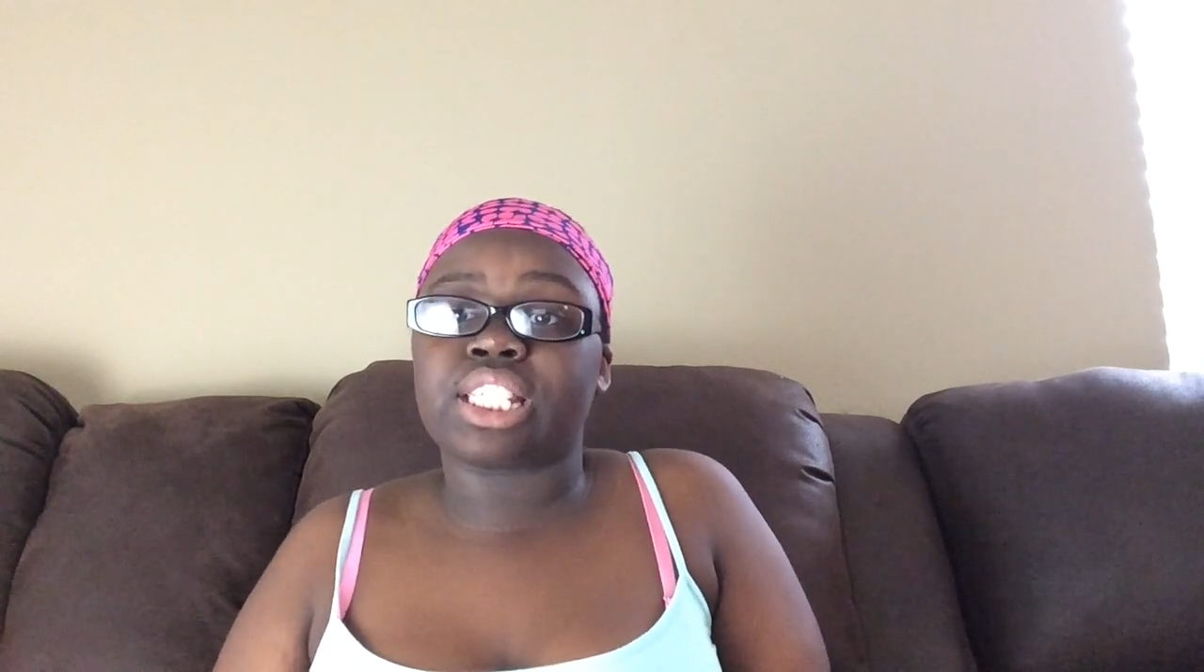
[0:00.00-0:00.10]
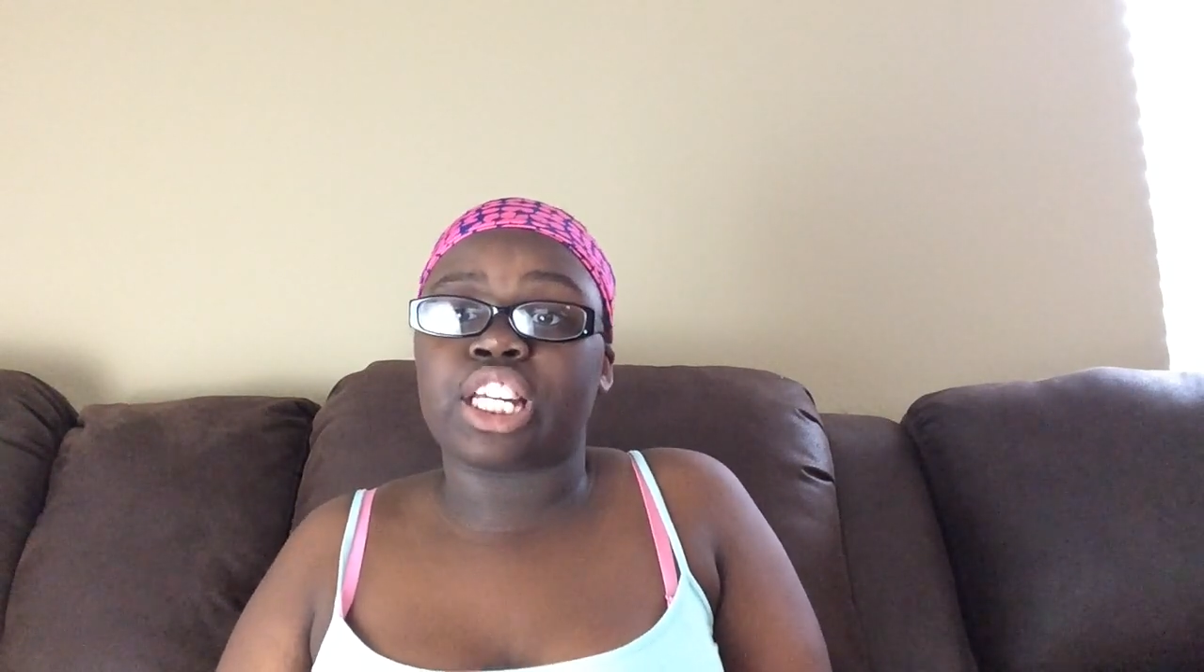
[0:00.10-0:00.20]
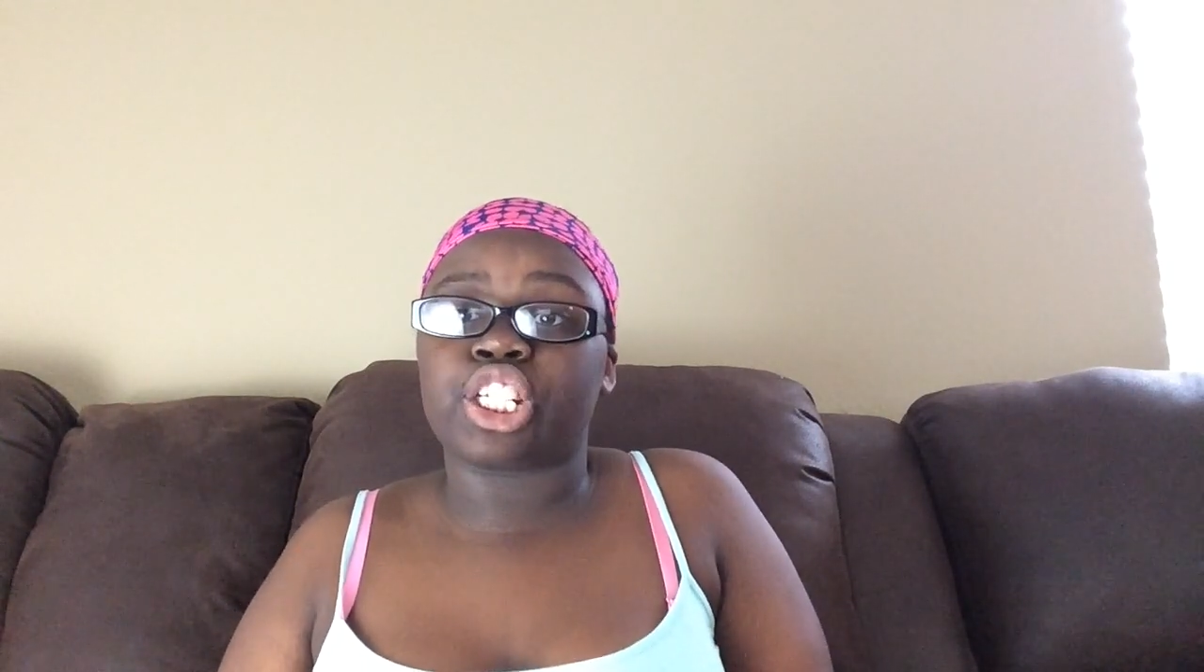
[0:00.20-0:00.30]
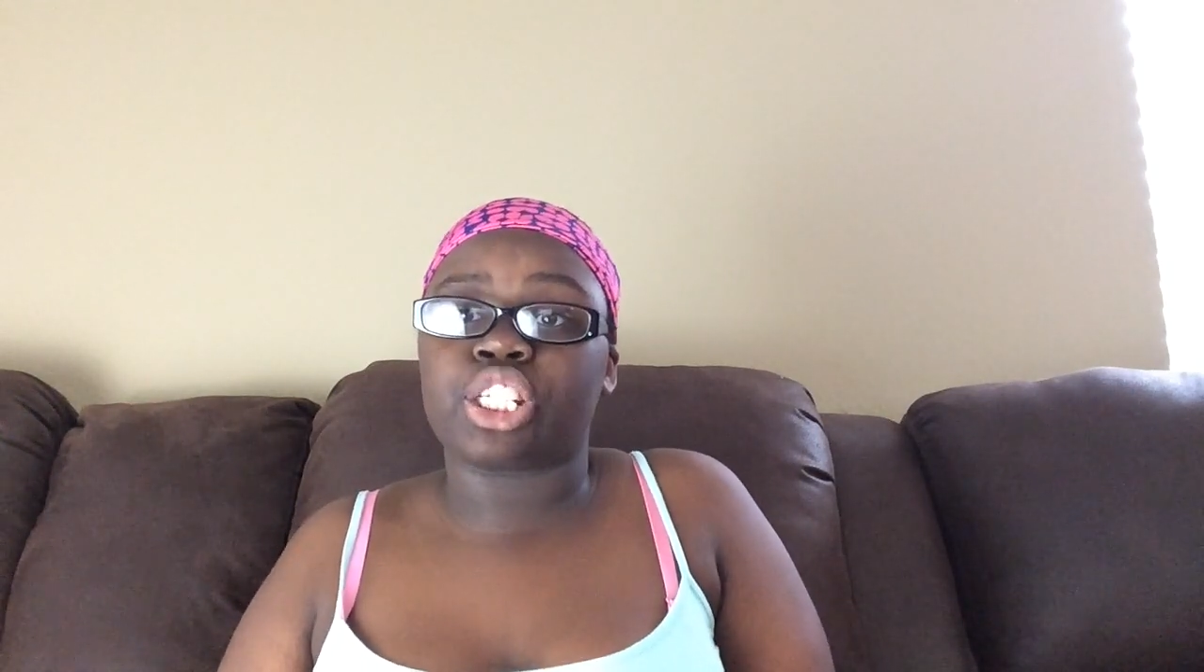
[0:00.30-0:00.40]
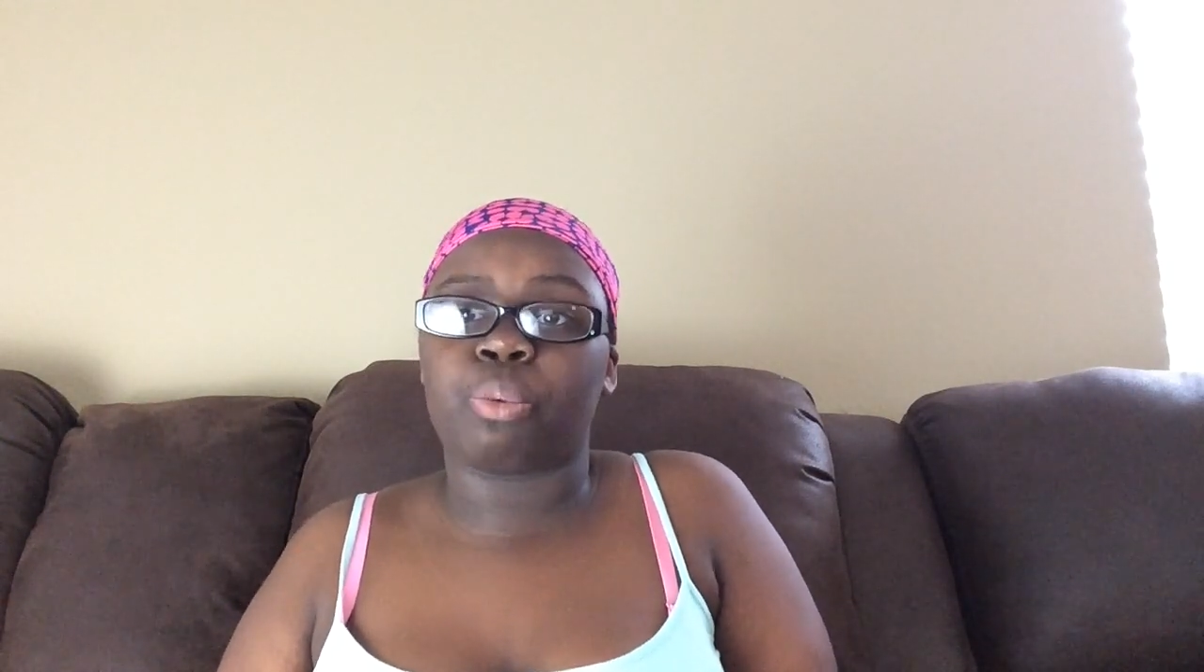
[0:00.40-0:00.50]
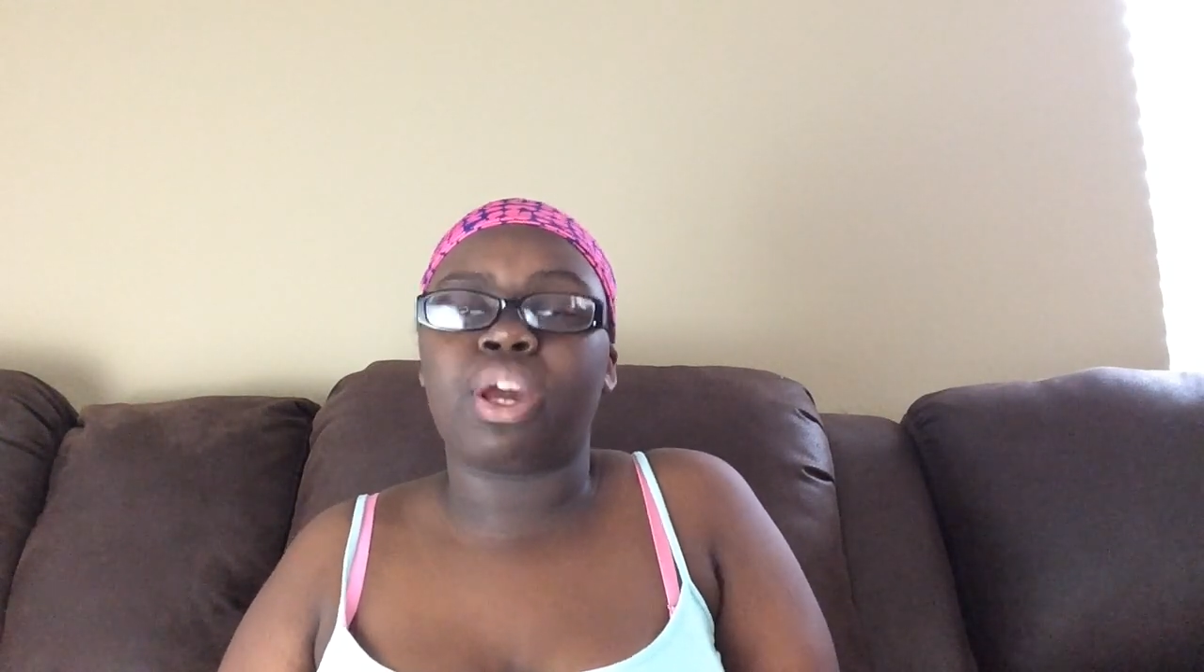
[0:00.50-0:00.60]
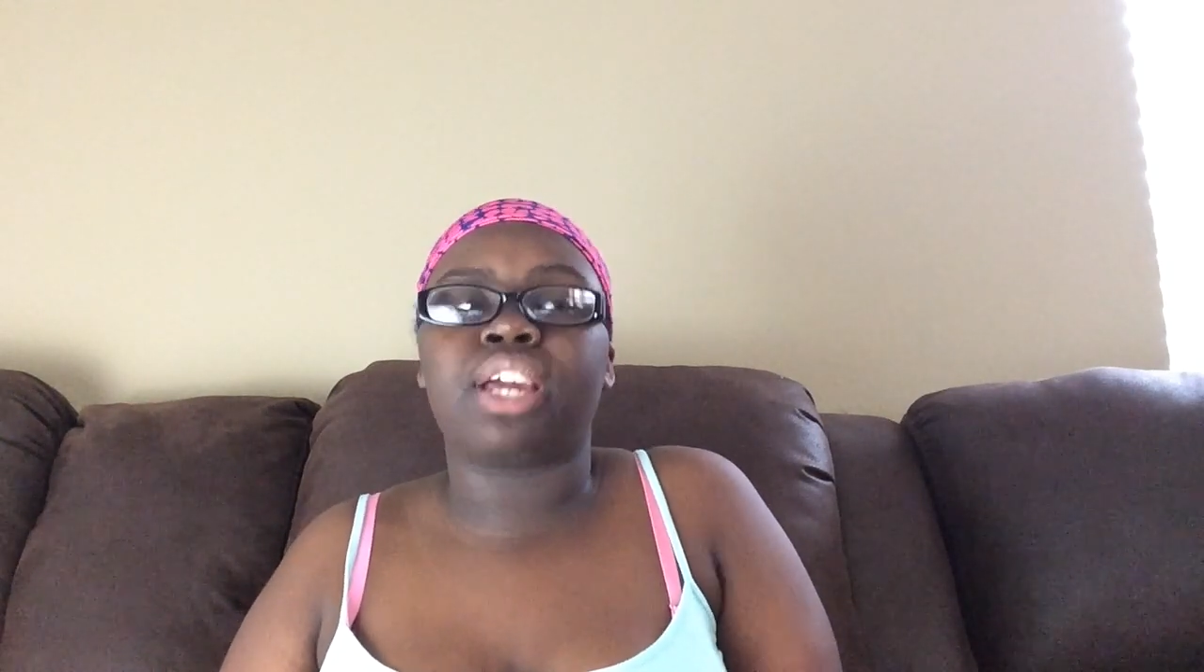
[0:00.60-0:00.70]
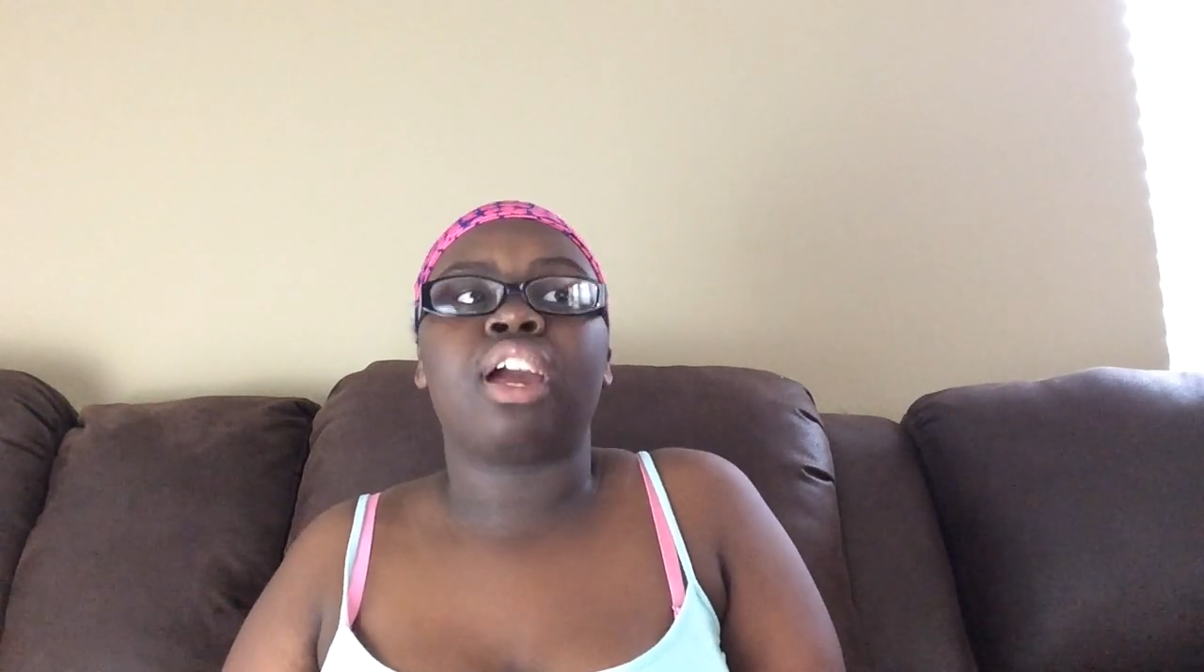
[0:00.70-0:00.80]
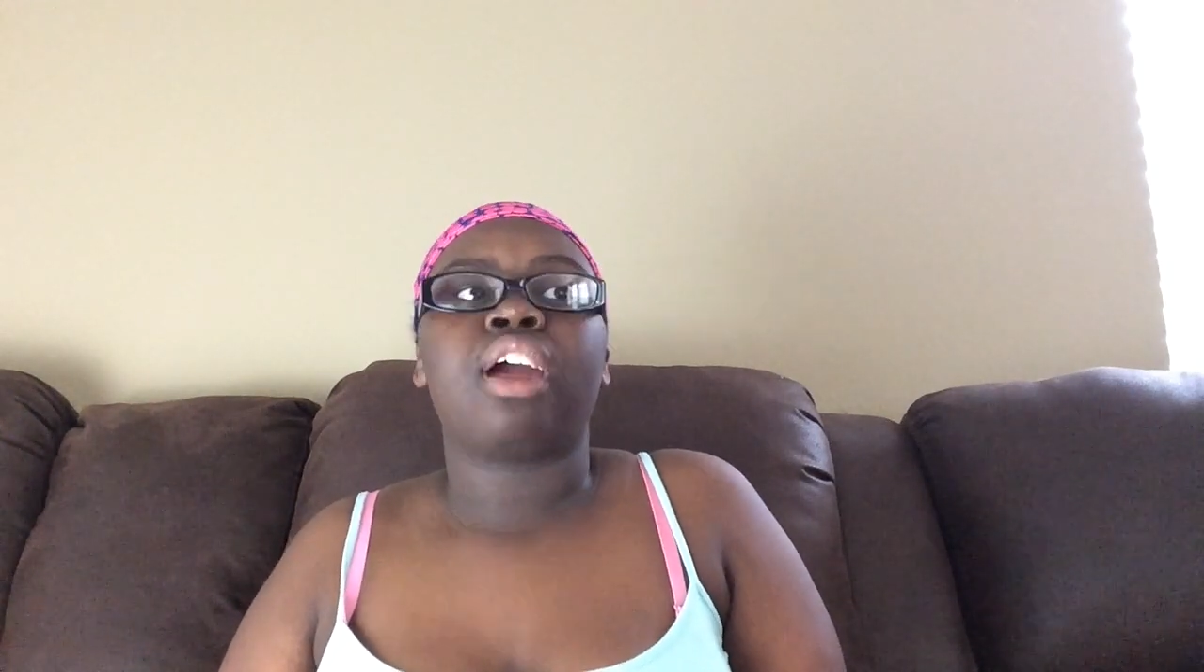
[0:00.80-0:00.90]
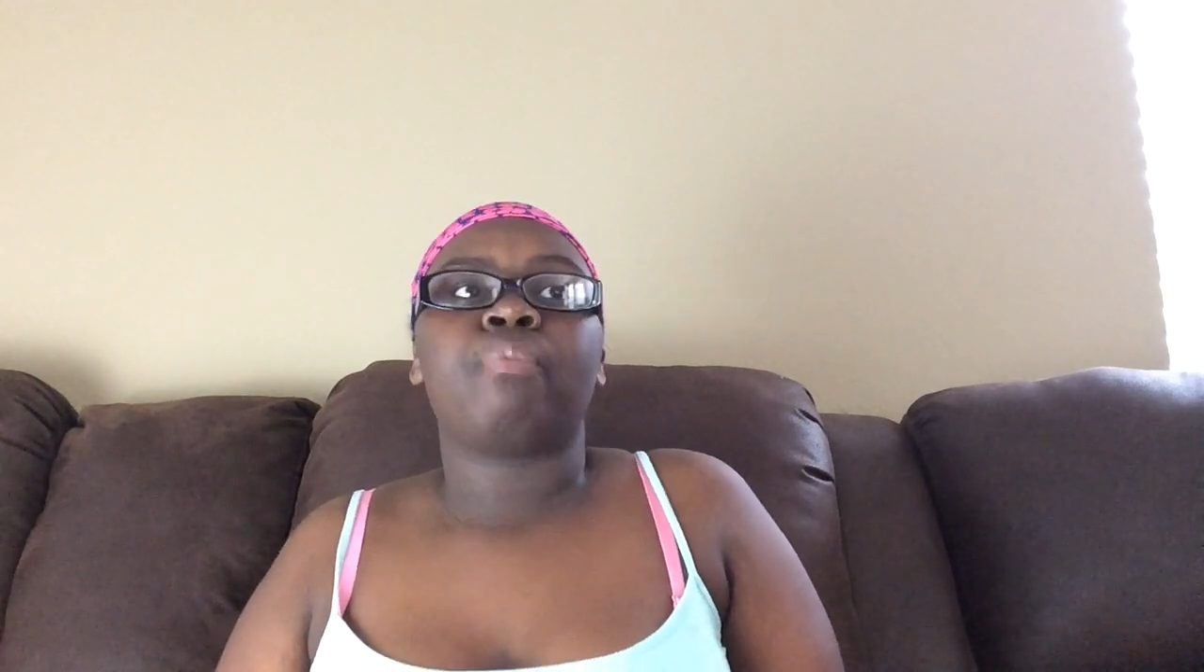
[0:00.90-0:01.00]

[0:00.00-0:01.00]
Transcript: saying she's awake.